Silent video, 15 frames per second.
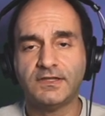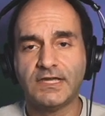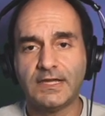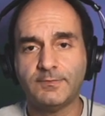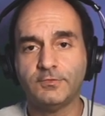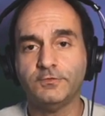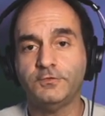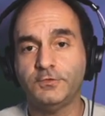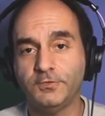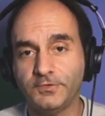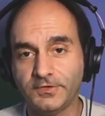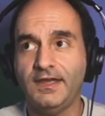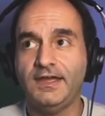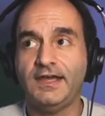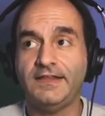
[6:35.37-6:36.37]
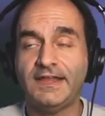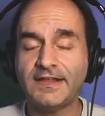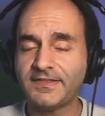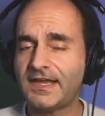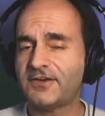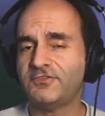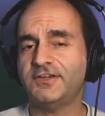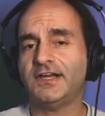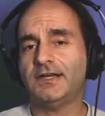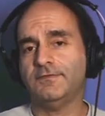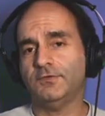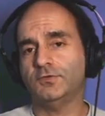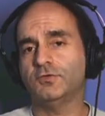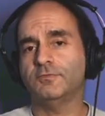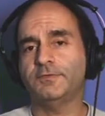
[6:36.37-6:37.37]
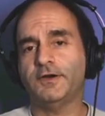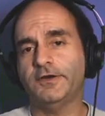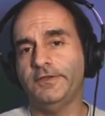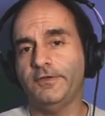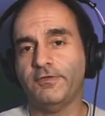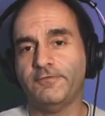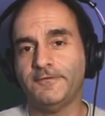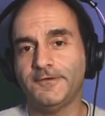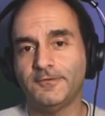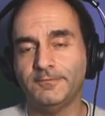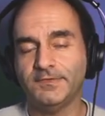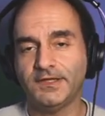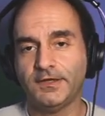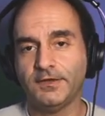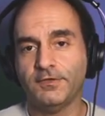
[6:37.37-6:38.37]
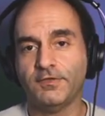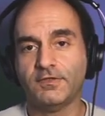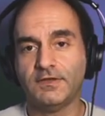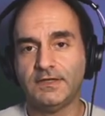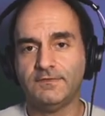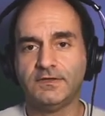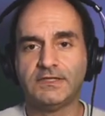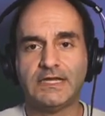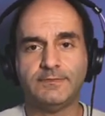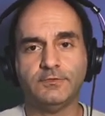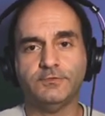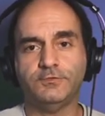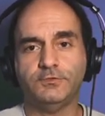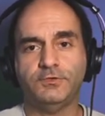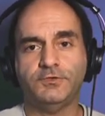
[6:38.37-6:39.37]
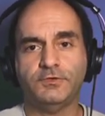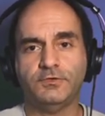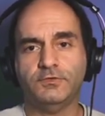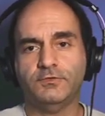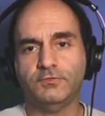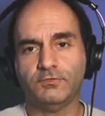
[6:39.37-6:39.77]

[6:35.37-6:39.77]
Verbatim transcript: Caple Jr. And that's actually kind of a cool part of this film because Steven Caple Jr.